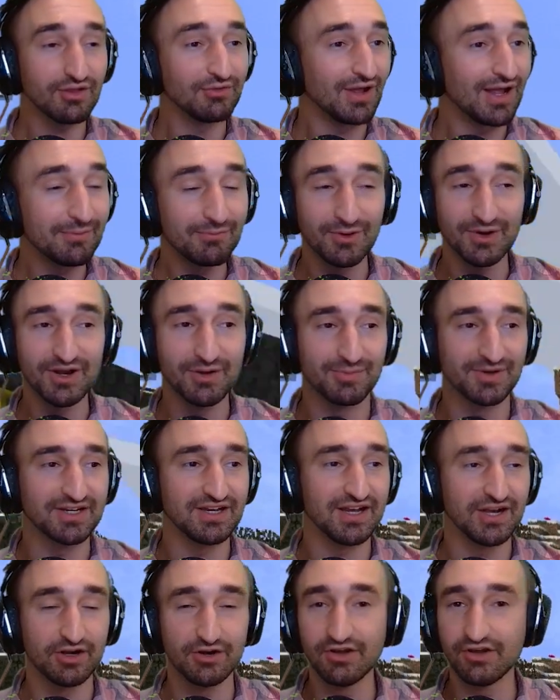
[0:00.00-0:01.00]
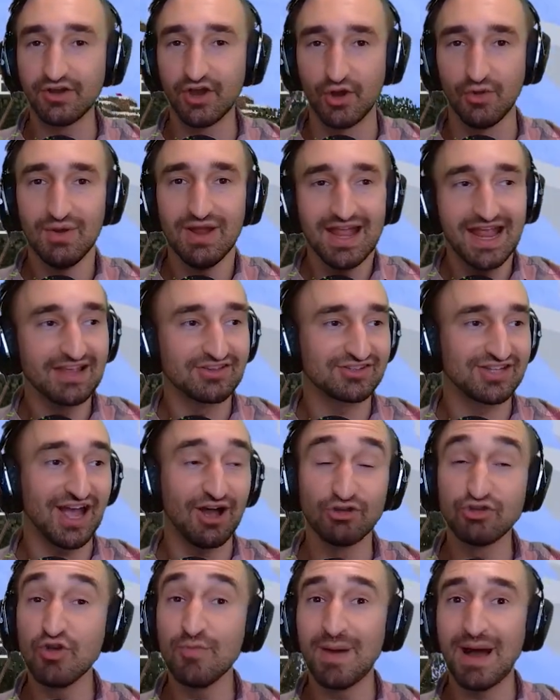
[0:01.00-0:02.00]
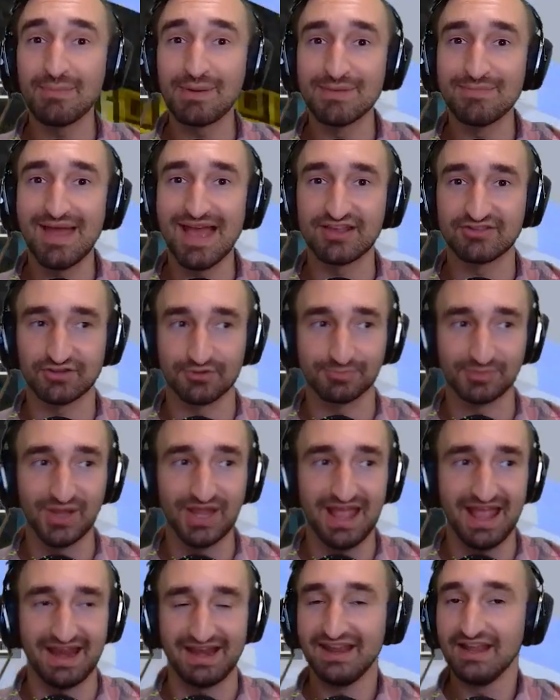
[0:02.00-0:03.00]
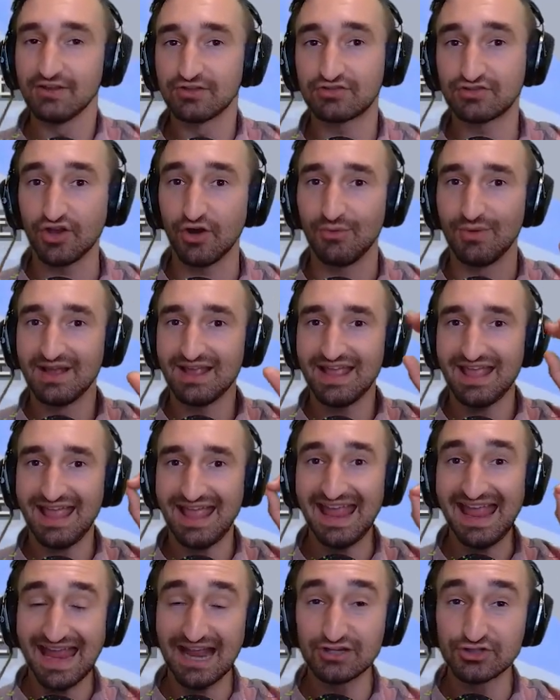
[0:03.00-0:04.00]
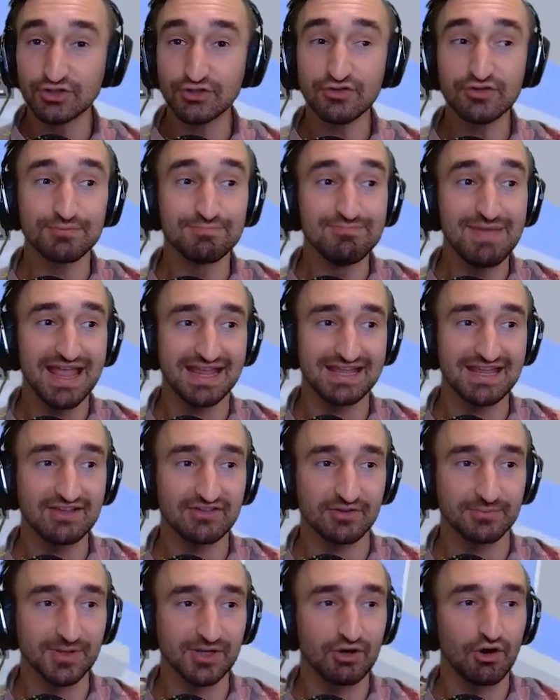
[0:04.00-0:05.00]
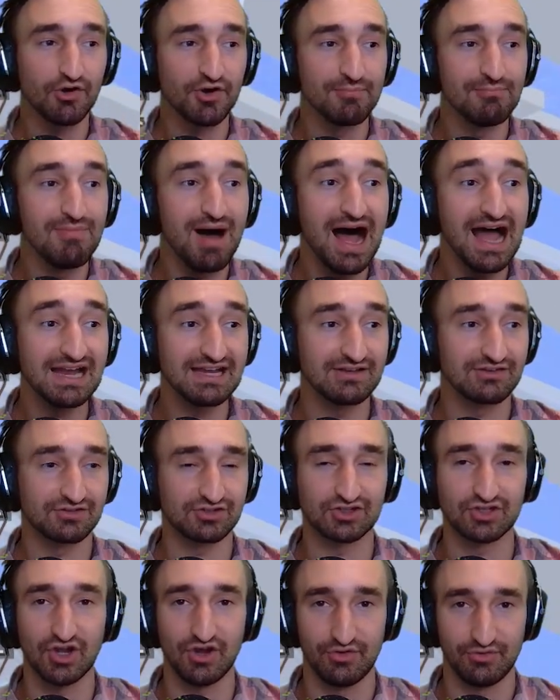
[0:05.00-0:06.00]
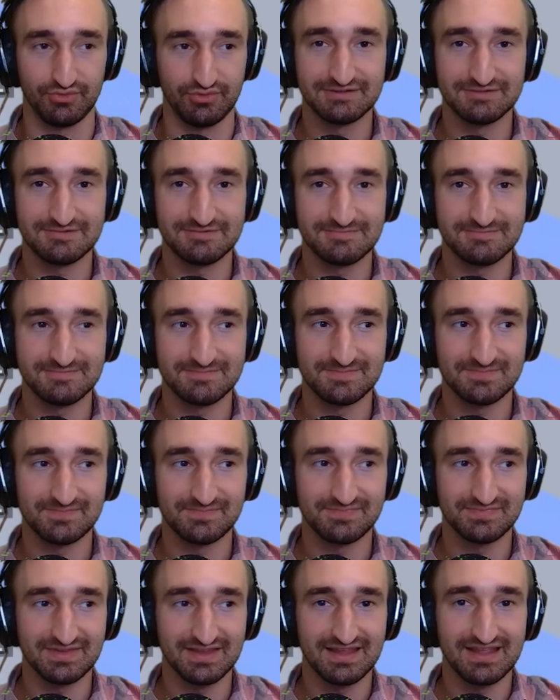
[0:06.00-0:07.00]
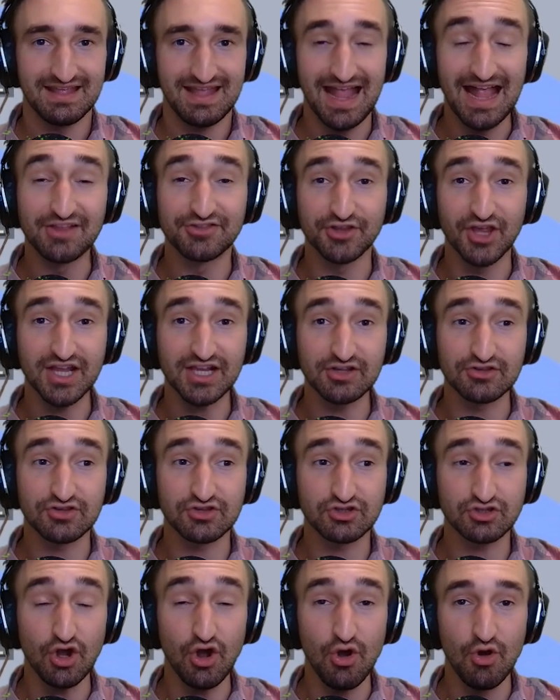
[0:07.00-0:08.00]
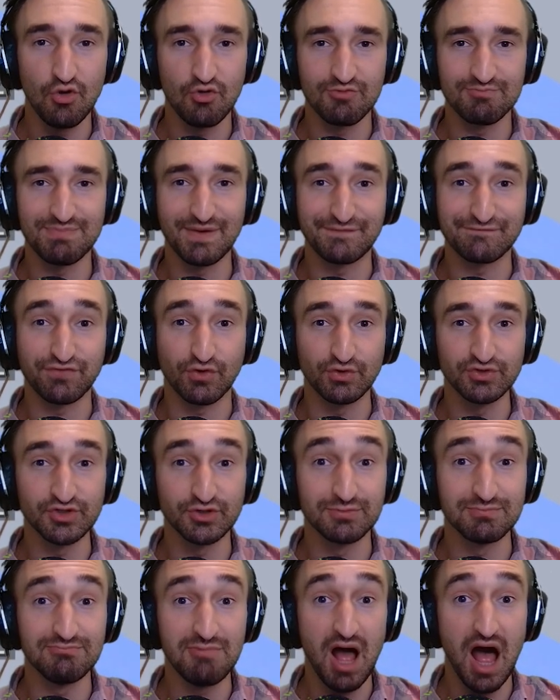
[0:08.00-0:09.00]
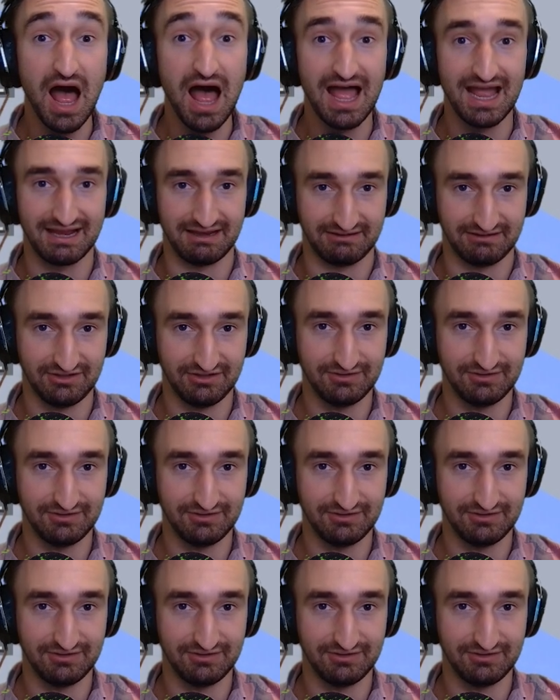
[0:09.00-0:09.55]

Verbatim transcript: I wanted to bring you here to do is mm -hmm. tell you about my master plan. So, uh -huh. Andrew is making something called a mind stone. Uh huh. It's like a stone, but for your mind.